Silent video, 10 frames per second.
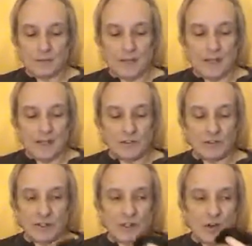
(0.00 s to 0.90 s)
I can't
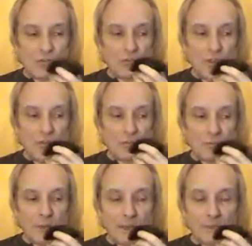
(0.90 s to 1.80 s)
drink coffee out of
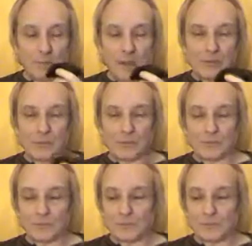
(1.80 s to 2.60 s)
my mouse,